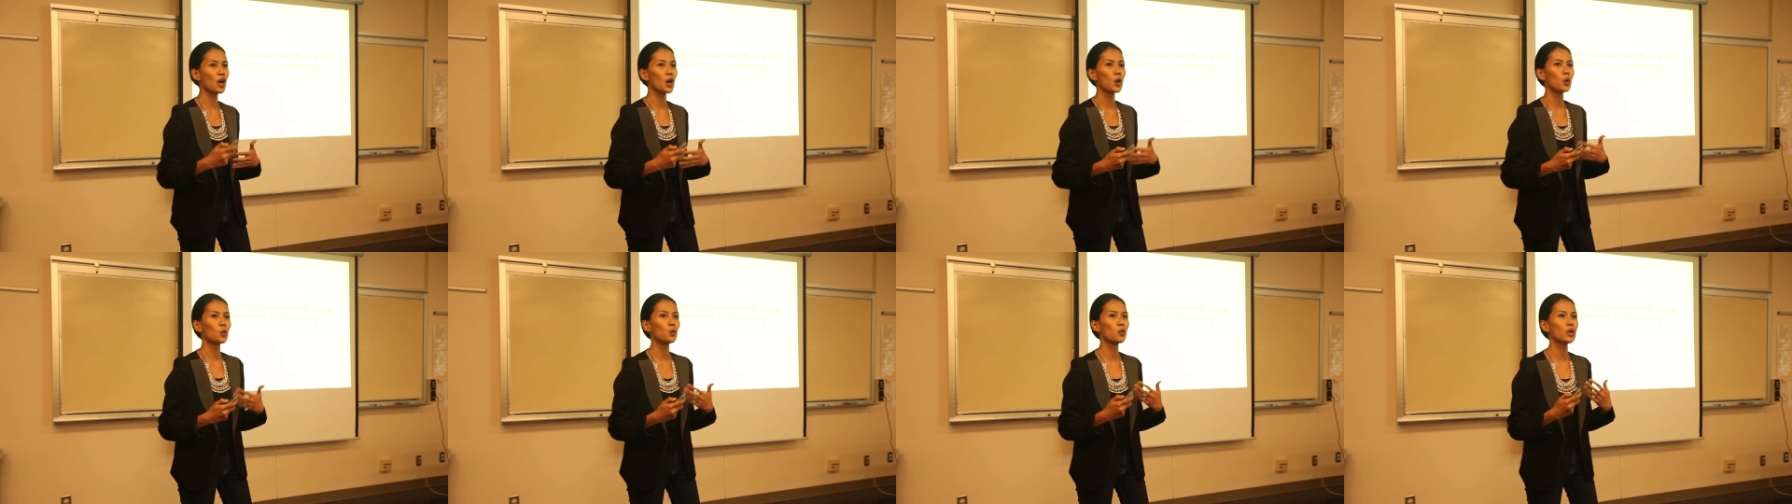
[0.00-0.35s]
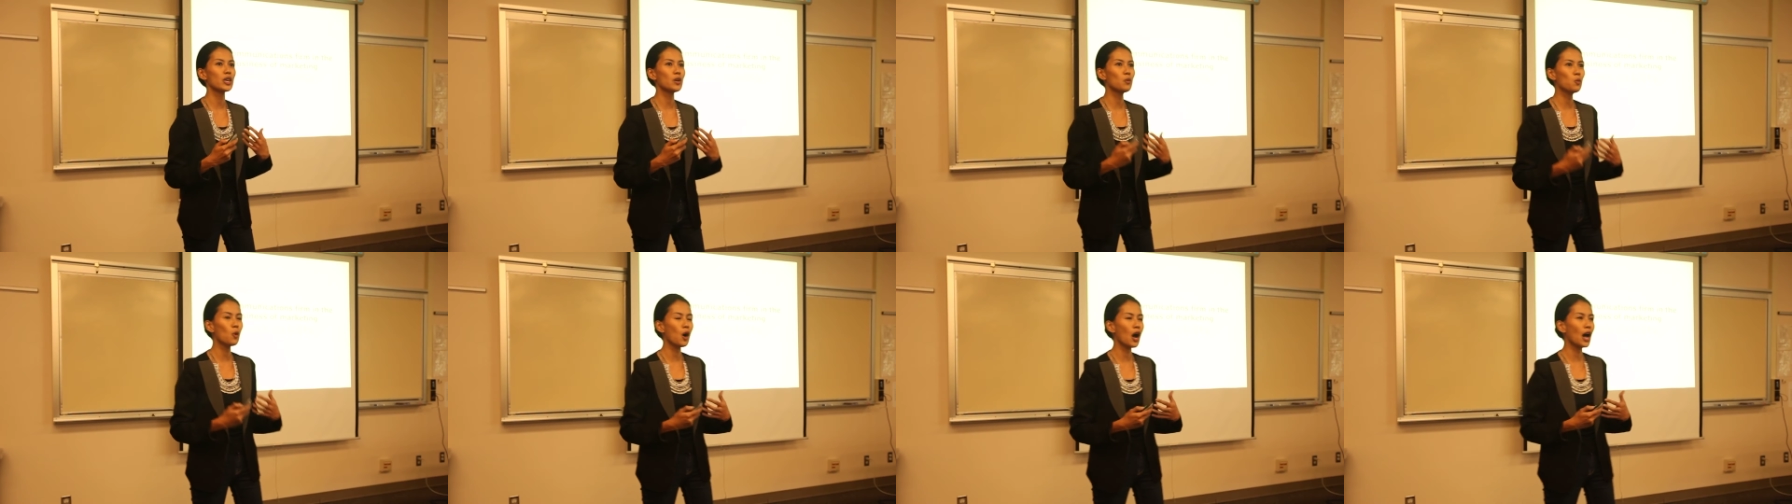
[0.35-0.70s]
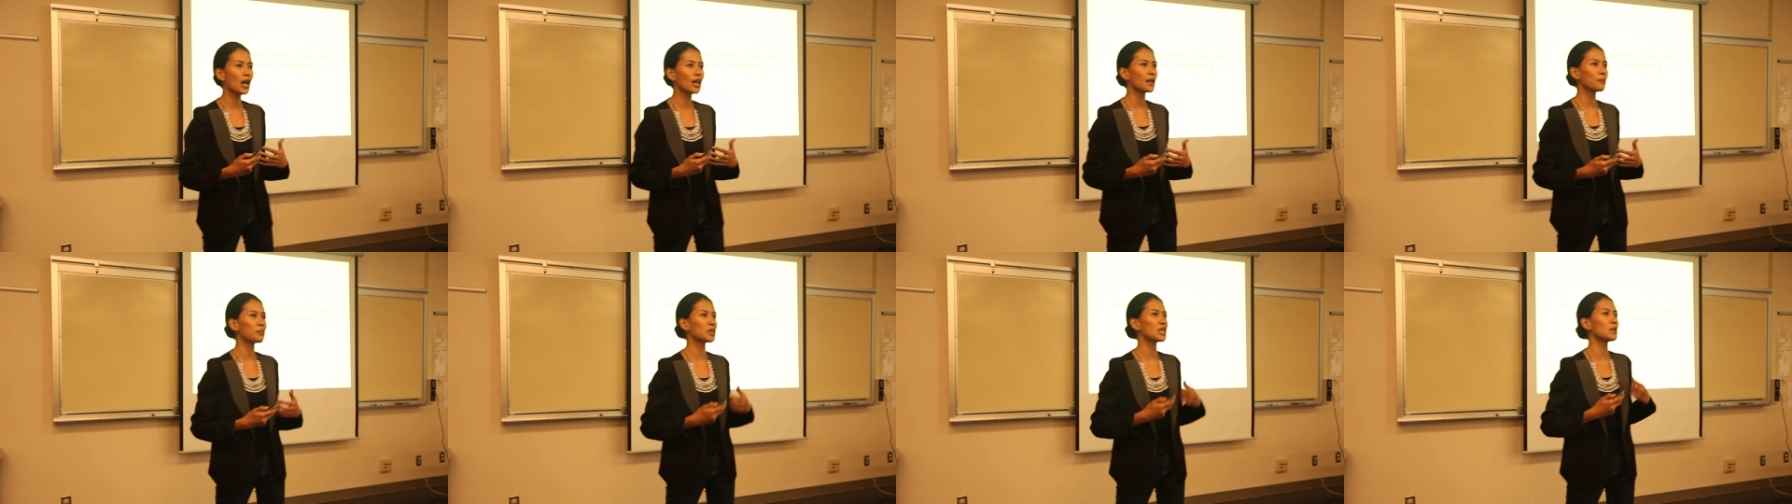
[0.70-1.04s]
We want
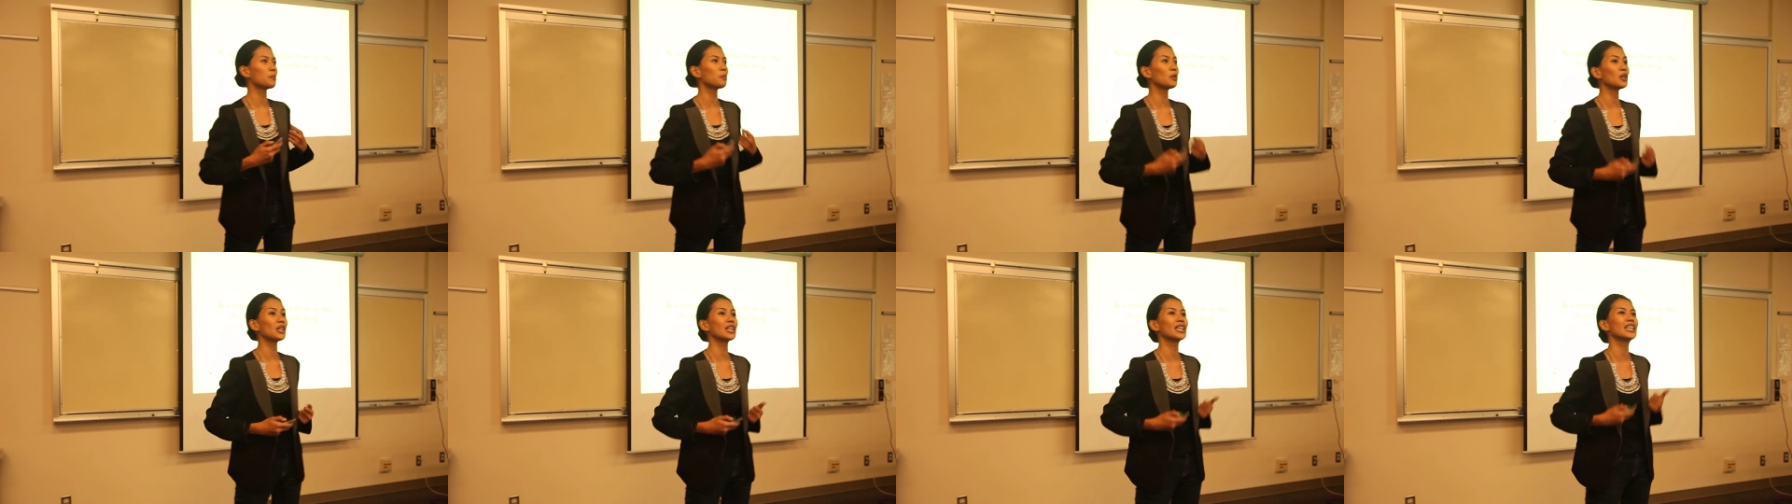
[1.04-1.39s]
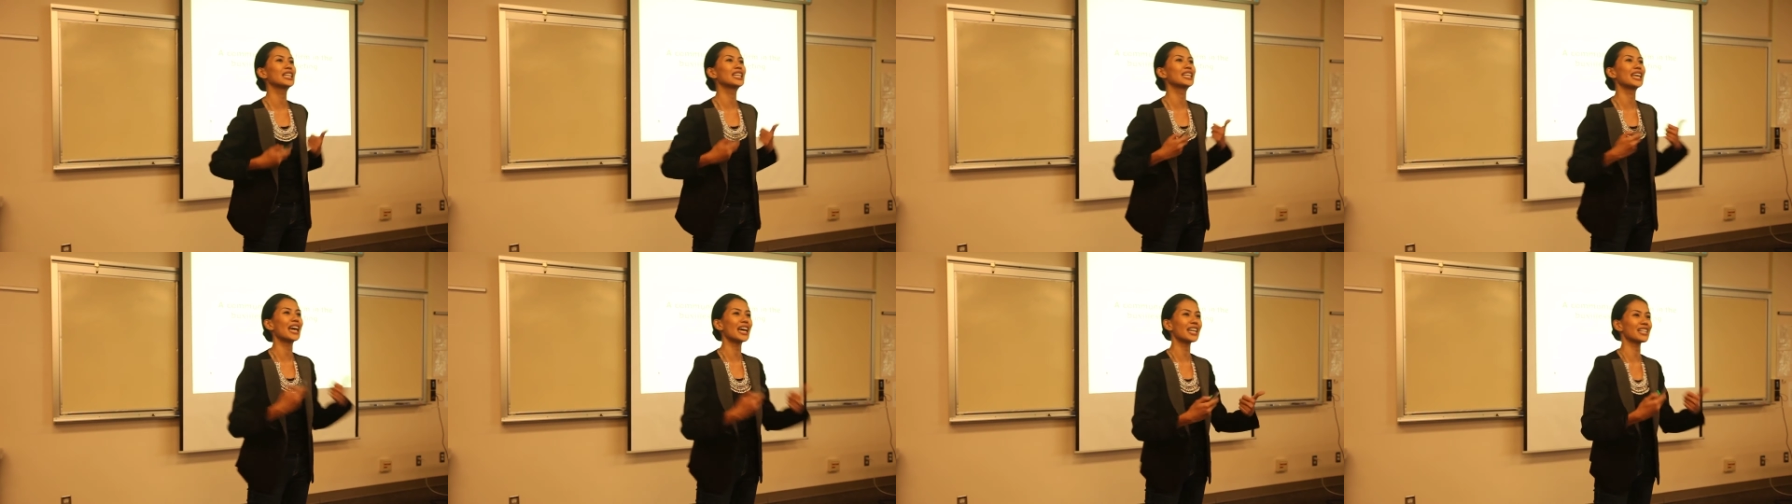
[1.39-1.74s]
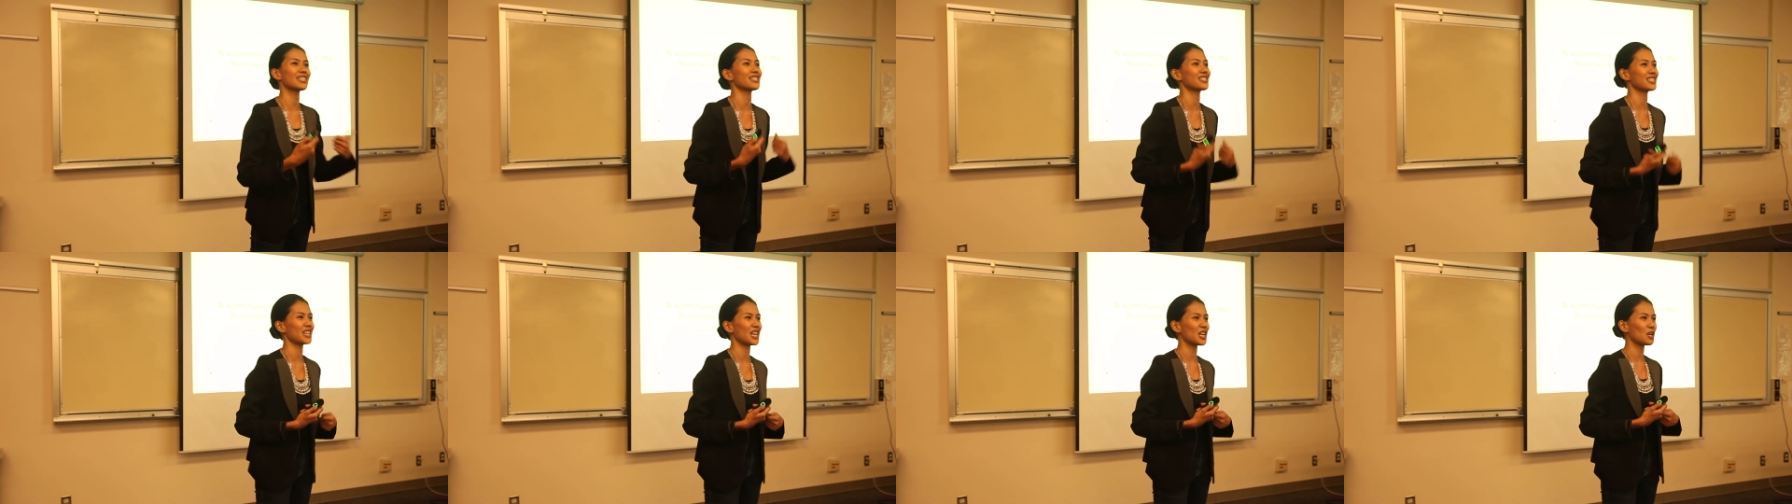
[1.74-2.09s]
people to get
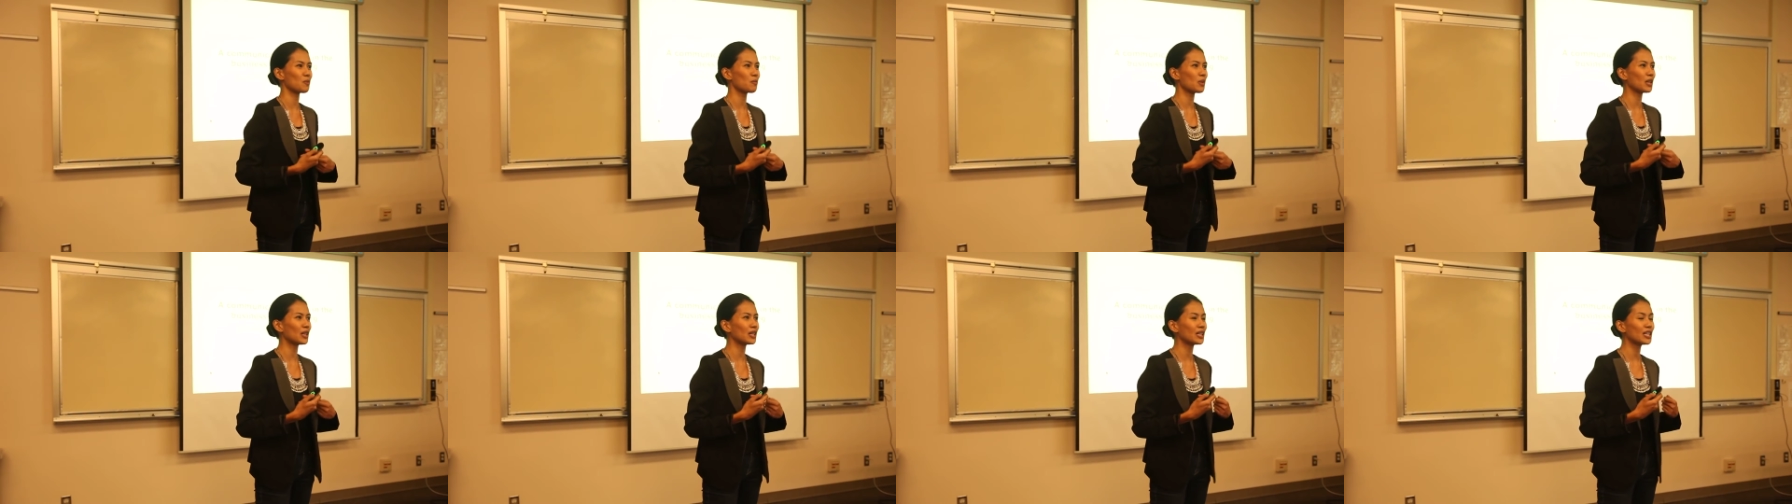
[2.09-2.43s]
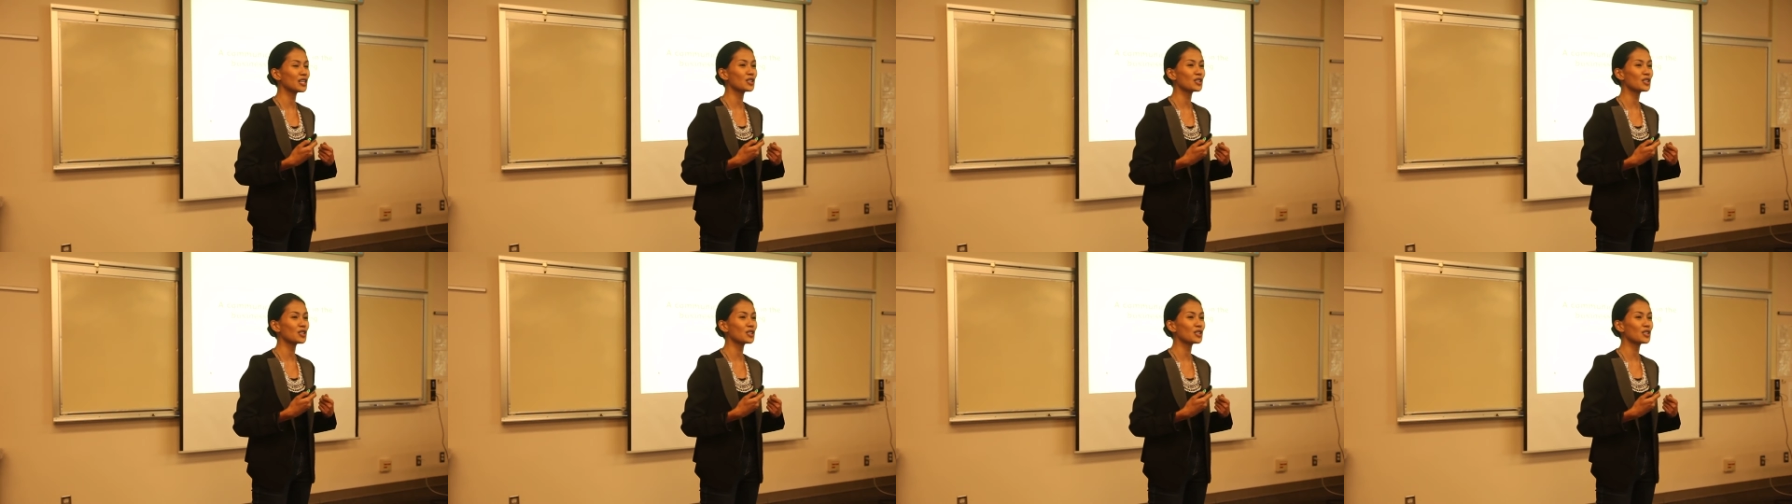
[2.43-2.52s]
sustainability